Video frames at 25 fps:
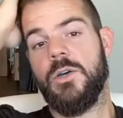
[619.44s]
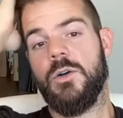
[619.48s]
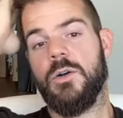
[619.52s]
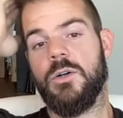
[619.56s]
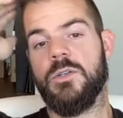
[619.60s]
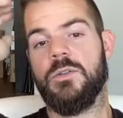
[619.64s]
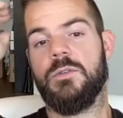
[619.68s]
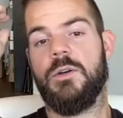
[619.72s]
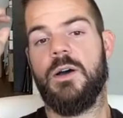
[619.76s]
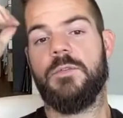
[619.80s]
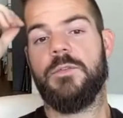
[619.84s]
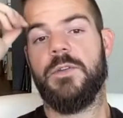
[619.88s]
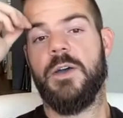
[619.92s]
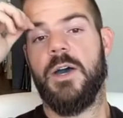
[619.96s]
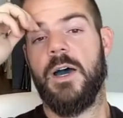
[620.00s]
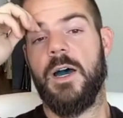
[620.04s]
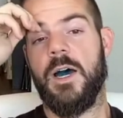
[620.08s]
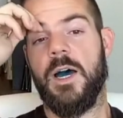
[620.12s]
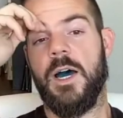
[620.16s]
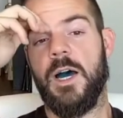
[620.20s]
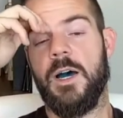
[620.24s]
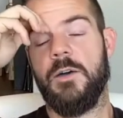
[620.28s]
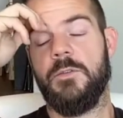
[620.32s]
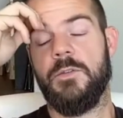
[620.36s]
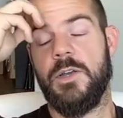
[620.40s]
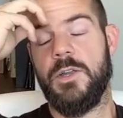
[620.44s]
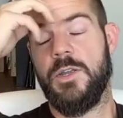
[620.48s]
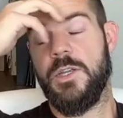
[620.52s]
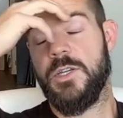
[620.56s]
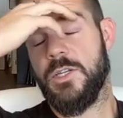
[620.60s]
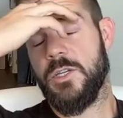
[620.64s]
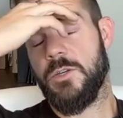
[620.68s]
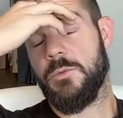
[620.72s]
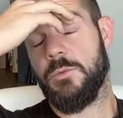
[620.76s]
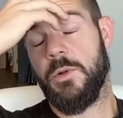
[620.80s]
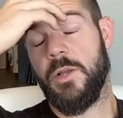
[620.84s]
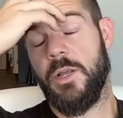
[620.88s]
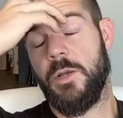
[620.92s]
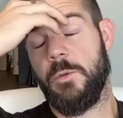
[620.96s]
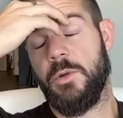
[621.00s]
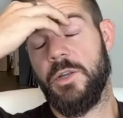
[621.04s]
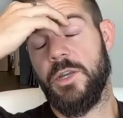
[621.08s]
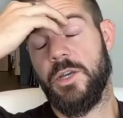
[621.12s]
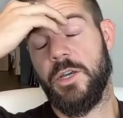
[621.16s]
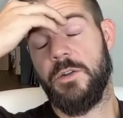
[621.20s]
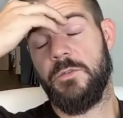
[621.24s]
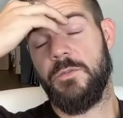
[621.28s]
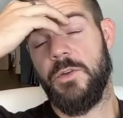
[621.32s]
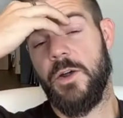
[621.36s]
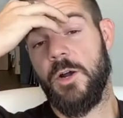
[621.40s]
You also have to have, and this is really what
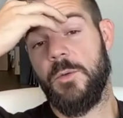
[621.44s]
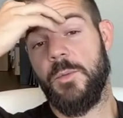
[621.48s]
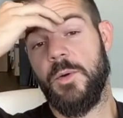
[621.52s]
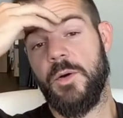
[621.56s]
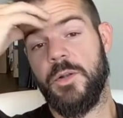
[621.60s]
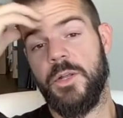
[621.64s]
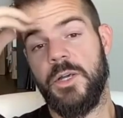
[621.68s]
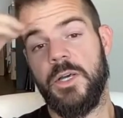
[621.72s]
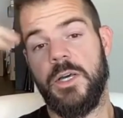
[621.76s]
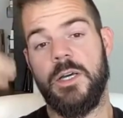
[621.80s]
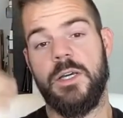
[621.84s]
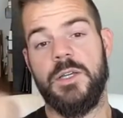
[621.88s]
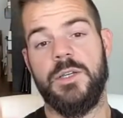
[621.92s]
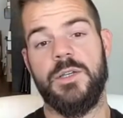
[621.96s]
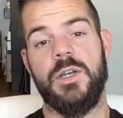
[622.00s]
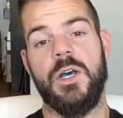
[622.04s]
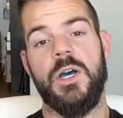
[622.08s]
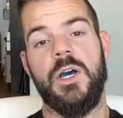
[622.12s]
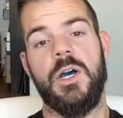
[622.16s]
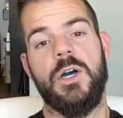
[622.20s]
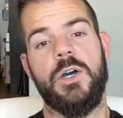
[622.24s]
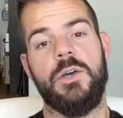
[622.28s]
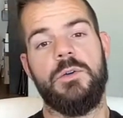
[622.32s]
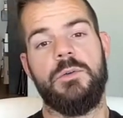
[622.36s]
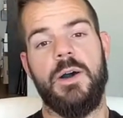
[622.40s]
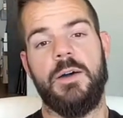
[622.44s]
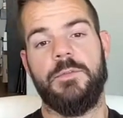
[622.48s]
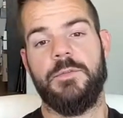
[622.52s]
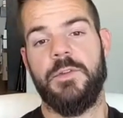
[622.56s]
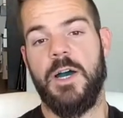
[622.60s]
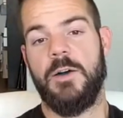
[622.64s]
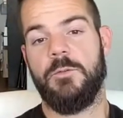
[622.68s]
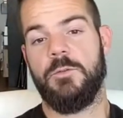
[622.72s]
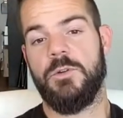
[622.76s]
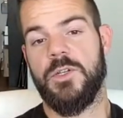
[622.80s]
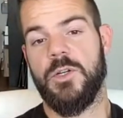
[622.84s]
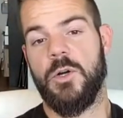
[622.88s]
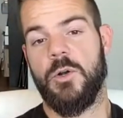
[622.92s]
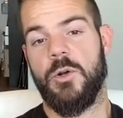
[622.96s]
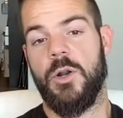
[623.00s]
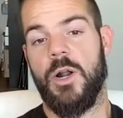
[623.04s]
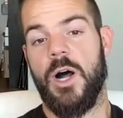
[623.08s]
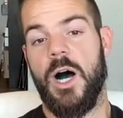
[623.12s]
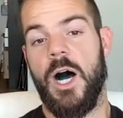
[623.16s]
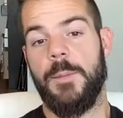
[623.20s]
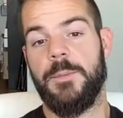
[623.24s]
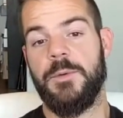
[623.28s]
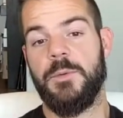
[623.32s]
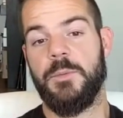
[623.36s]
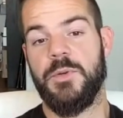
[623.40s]
the conveyor belt is, you have to have what's called an
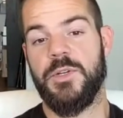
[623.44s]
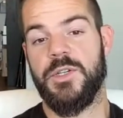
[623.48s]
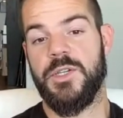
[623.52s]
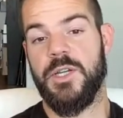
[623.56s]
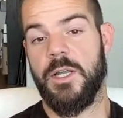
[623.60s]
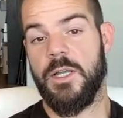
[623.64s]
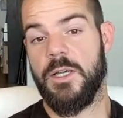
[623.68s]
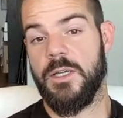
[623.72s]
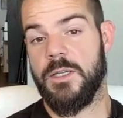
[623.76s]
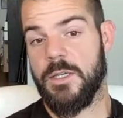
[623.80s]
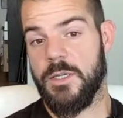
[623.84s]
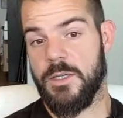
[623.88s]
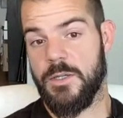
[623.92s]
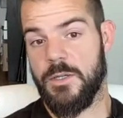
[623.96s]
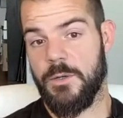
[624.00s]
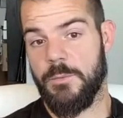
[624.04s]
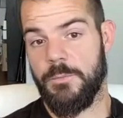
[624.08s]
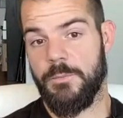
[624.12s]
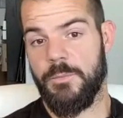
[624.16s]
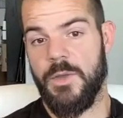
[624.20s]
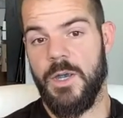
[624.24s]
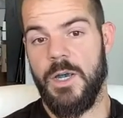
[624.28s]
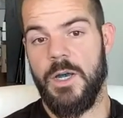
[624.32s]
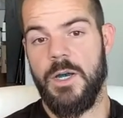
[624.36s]
optimal selling system.